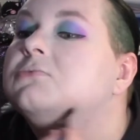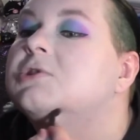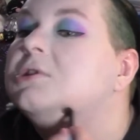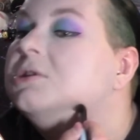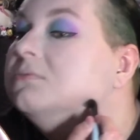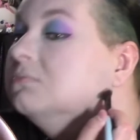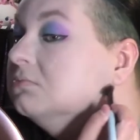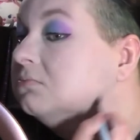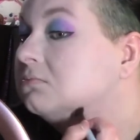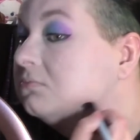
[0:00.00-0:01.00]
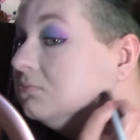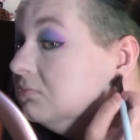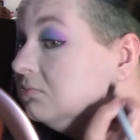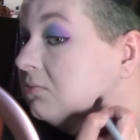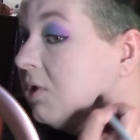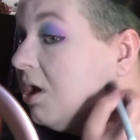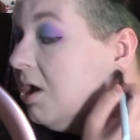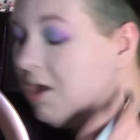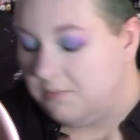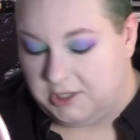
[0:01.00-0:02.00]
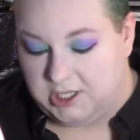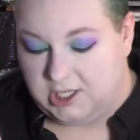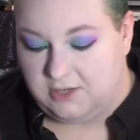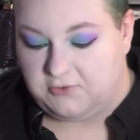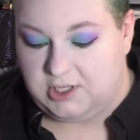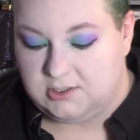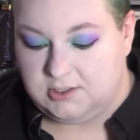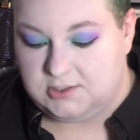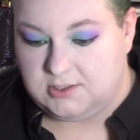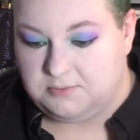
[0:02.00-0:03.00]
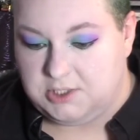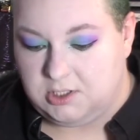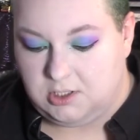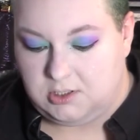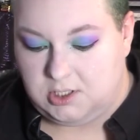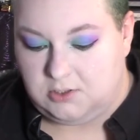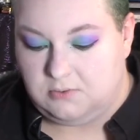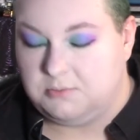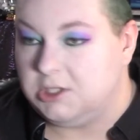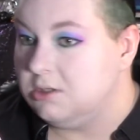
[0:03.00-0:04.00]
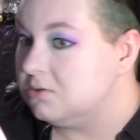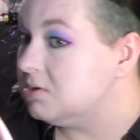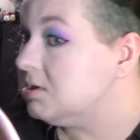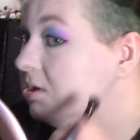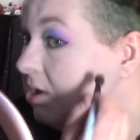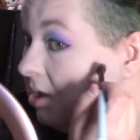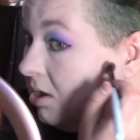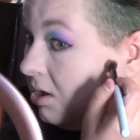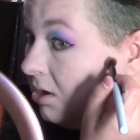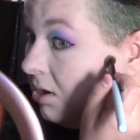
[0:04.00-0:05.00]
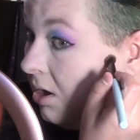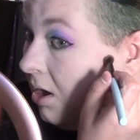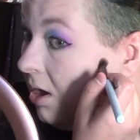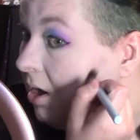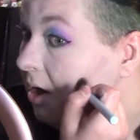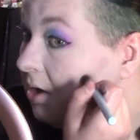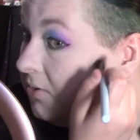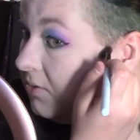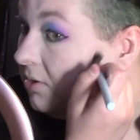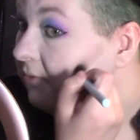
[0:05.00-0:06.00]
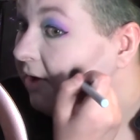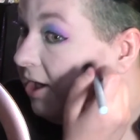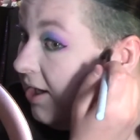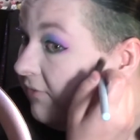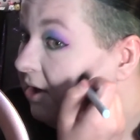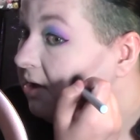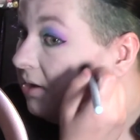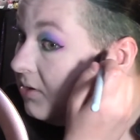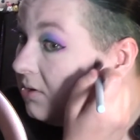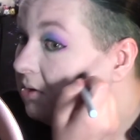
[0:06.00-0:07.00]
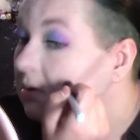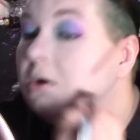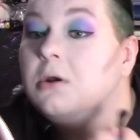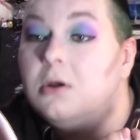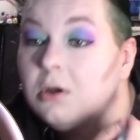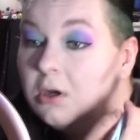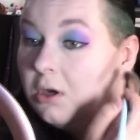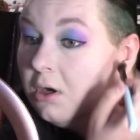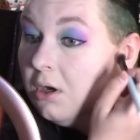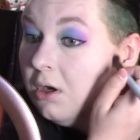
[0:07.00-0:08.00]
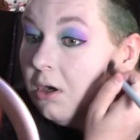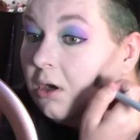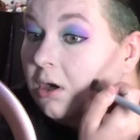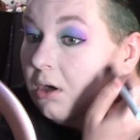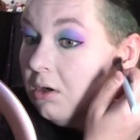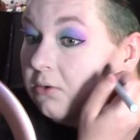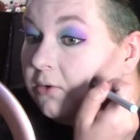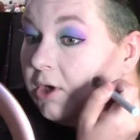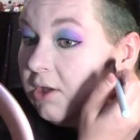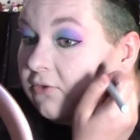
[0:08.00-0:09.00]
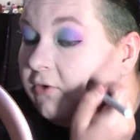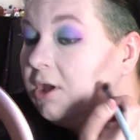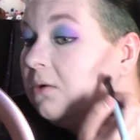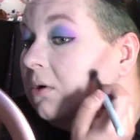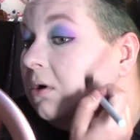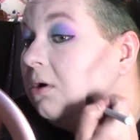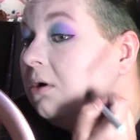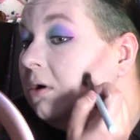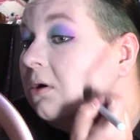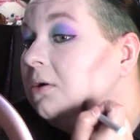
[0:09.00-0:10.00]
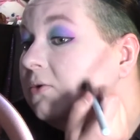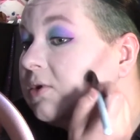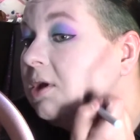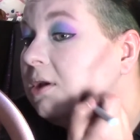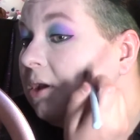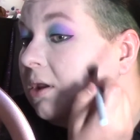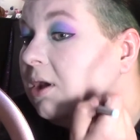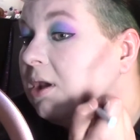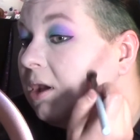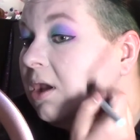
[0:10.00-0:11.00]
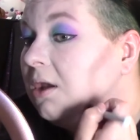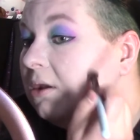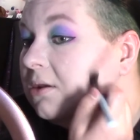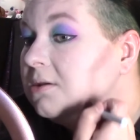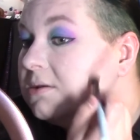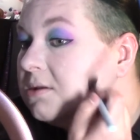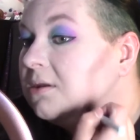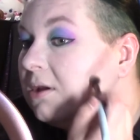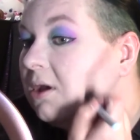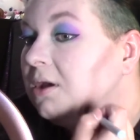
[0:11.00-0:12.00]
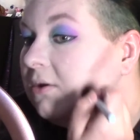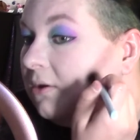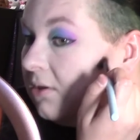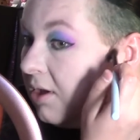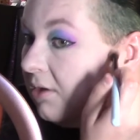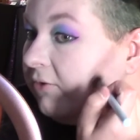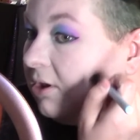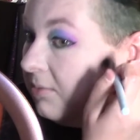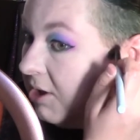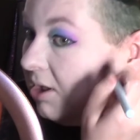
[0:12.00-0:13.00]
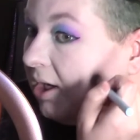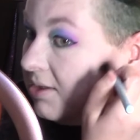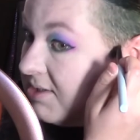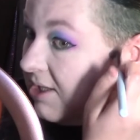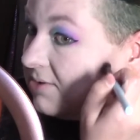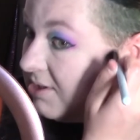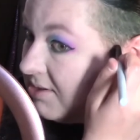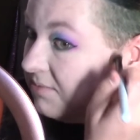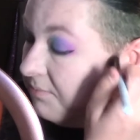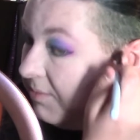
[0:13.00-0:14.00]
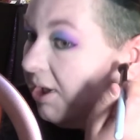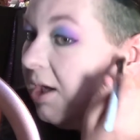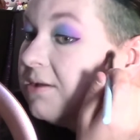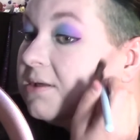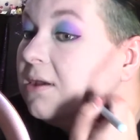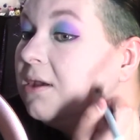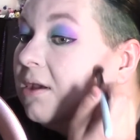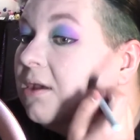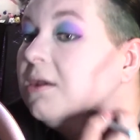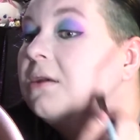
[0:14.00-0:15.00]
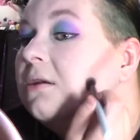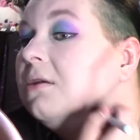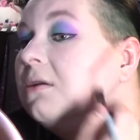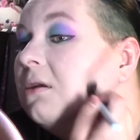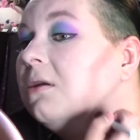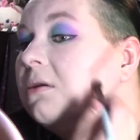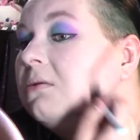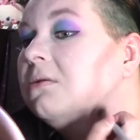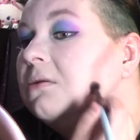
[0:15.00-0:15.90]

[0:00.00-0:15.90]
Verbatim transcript: So. But yeah, if that is something that you would be interested in, I don't know if I have any other trans followers, any like kings that I that follow me. I doubt it, but you know,